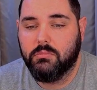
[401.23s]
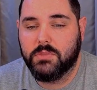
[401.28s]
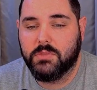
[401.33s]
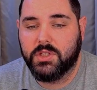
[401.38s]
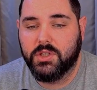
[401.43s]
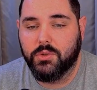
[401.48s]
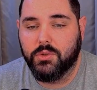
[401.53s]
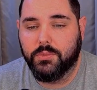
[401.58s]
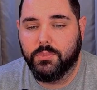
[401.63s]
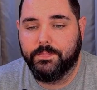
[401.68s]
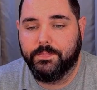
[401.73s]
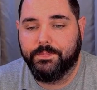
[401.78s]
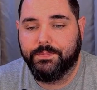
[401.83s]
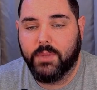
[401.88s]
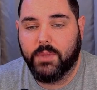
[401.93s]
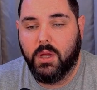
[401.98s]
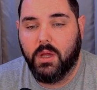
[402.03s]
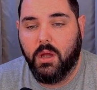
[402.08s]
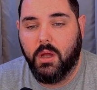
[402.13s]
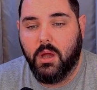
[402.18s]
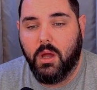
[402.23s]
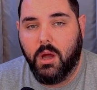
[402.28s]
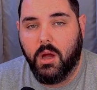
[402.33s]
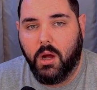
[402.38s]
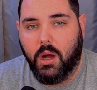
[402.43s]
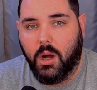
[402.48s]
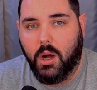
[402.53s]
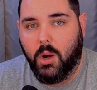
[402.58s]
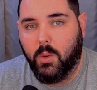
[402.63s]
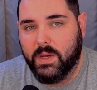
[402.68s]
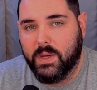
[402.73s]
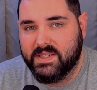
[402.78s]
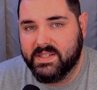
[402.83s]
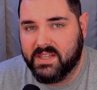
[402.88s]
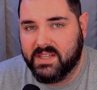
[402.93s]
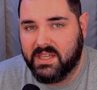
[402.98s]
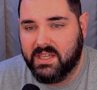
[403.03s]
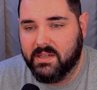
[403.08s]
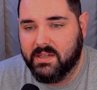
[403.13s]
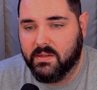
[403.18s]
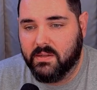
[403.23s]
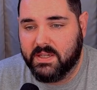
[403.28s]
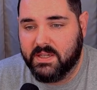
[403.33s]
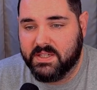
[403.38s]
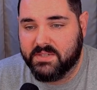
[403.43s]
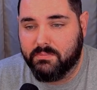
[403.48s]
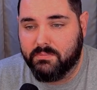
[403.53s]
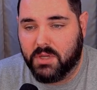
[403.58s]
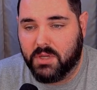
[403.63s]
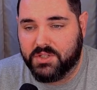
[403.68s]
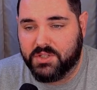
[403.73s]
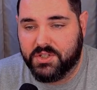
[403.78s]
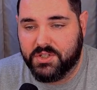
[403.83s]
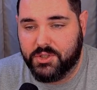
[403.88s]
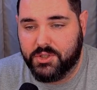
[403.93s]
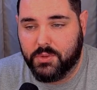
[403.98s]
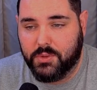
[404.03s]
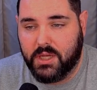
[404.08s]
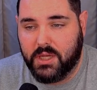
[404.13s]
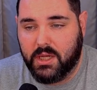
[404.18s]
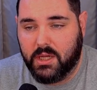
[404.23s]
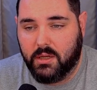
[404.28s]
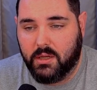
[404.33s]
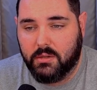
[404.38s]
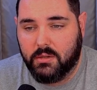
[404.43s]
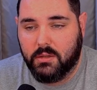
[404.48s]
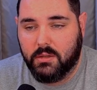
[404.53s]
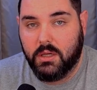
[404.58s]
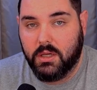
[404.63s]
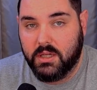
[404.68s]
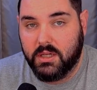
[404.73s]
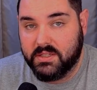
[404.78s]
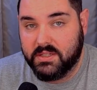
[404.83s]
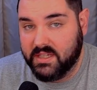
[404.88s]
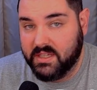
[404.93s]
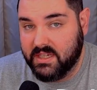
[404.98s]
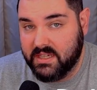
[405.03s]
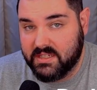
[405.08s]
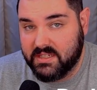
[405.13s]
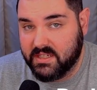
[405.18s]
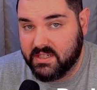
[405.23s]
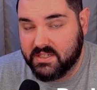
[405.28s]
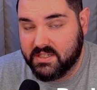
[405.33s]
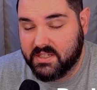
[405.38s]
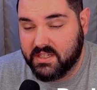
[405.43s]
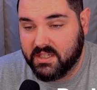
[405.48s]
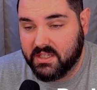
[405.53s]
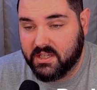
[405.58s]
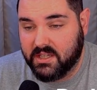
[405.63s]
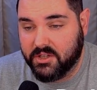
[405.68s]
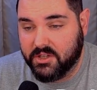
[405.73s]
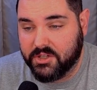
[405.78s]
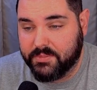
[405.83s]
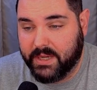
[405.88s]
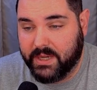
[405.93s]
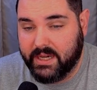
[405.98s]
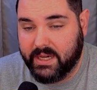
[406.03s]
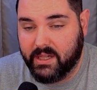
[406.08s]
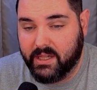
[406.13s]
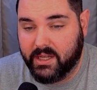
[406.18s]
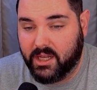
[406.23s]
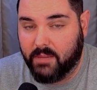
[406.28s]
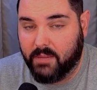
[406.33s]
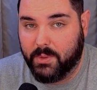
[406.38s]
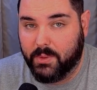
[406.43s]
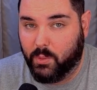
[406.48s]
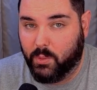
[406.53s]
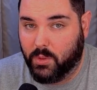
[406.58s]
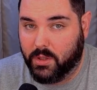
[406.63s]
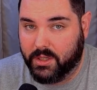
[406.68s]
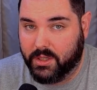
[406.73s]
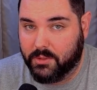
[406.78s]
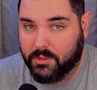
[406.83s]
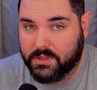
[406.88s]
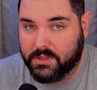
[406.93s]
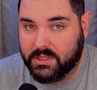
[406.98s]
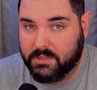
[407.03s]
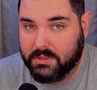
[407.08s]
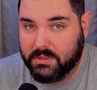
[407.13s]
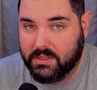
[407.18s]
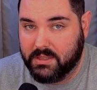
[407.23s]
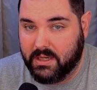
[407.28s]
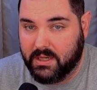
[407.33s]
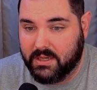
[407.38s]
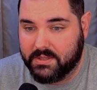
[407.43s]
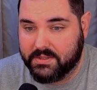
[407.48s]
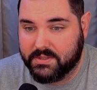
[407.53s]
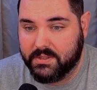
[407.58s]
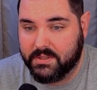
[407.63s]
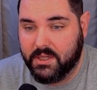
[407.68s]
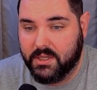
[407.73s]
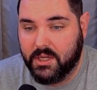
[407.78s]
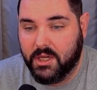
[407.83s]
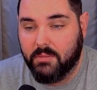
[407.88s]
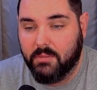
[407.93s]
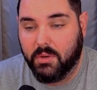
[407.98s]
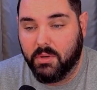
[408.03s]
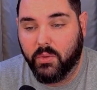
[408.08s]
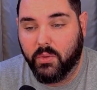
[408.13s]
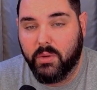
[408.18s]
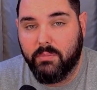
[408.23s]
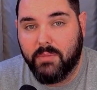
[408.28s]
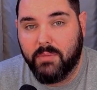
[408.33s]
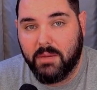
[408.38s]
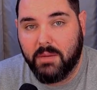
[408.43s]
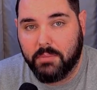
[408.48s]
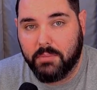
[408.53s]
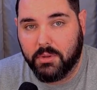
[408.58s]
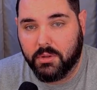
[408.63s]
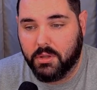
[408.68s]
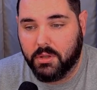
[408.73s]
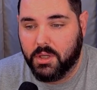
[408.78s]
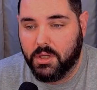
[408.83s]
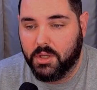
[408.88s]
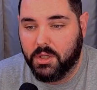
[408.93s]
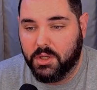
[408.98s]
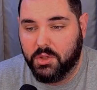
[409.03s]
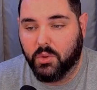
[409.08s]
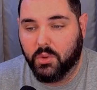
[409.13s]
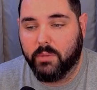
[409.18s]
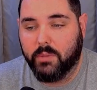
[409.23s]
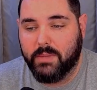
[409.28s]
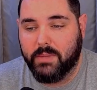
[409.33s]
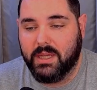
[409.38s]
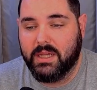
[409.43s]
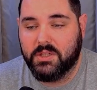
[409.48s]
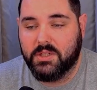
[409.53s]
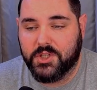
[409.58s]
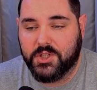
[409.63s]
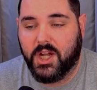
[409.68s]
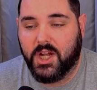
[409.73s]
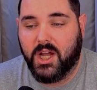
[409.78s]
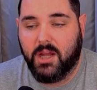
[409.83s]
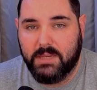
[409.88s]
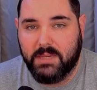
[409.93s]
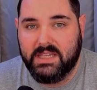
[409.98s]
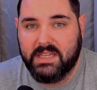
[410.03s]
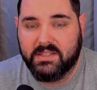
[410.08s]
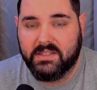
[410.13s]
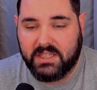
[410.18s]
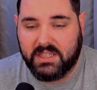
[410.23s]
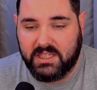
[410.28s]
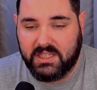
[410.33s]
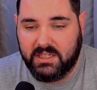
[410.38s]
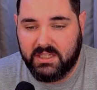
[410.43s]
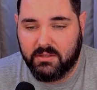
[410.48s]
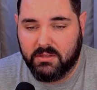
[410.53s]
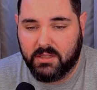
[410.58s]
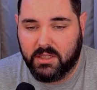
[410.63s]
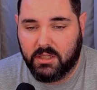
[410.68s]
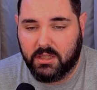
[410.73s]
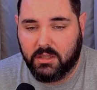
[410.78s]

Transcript: 2. Always heal as much as you can. It's easy to see the kills piling up and want to go DPS, but remember, your main job is healing.